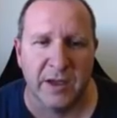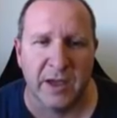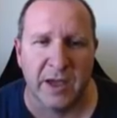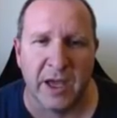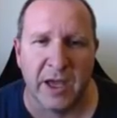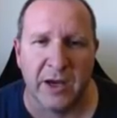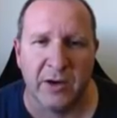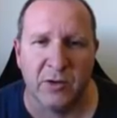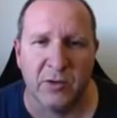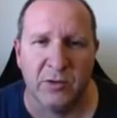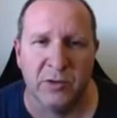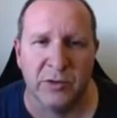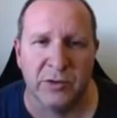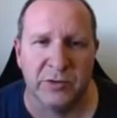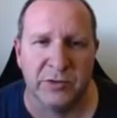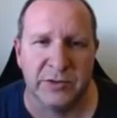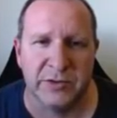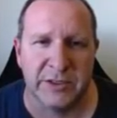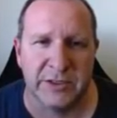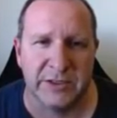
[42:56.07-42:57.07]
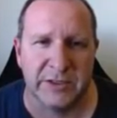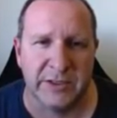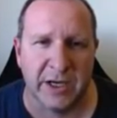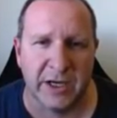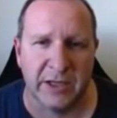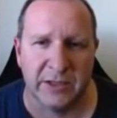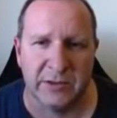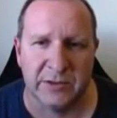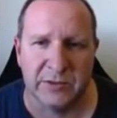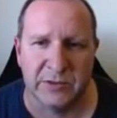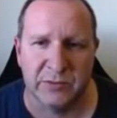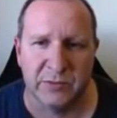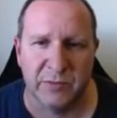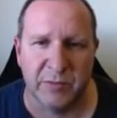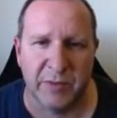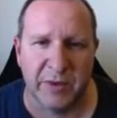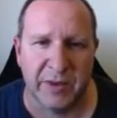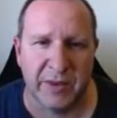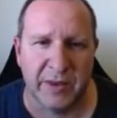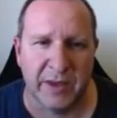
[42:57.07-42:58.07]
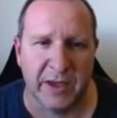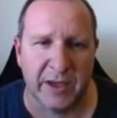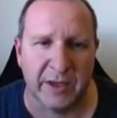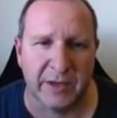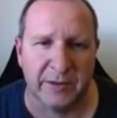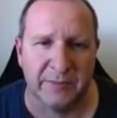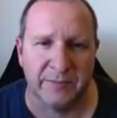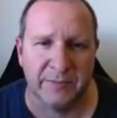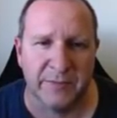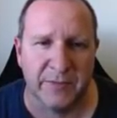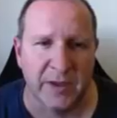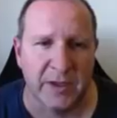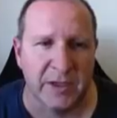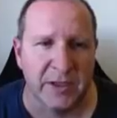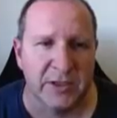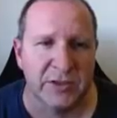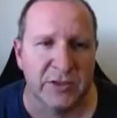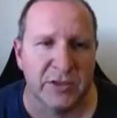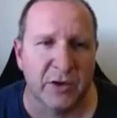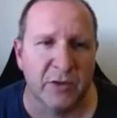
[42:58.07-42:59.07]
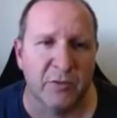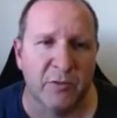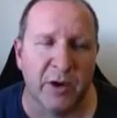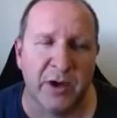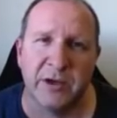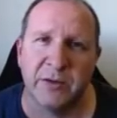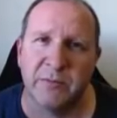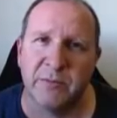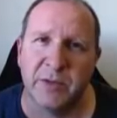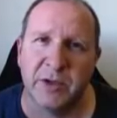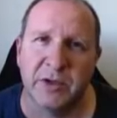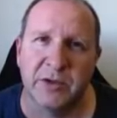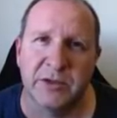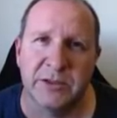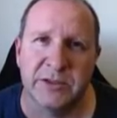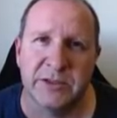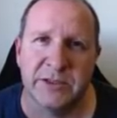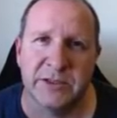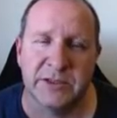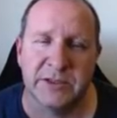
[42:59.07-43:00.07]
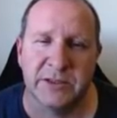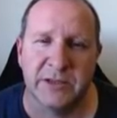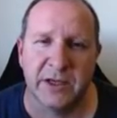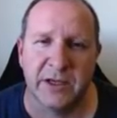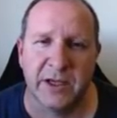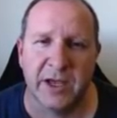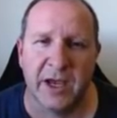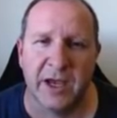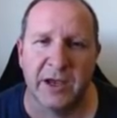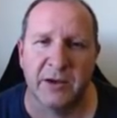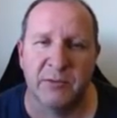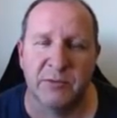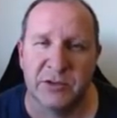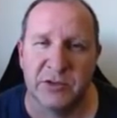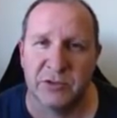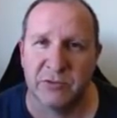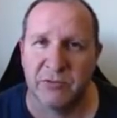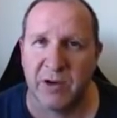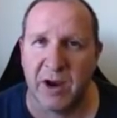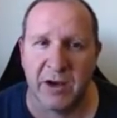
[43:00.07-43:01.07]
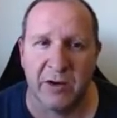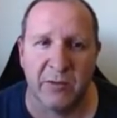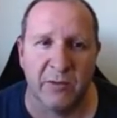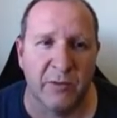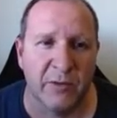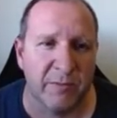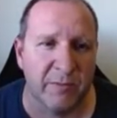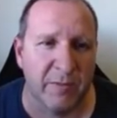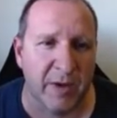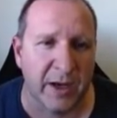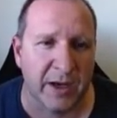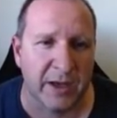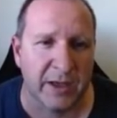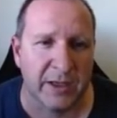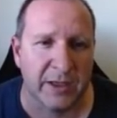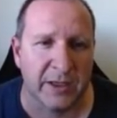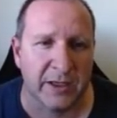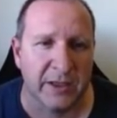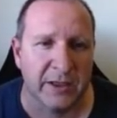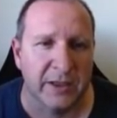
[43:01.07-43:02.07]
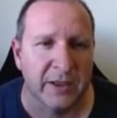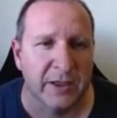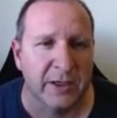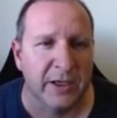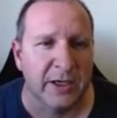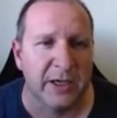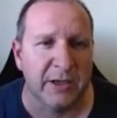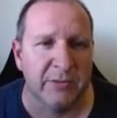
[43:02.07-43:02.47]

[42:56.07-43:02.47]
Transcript: and all your details will be there. So because this was created automatically, it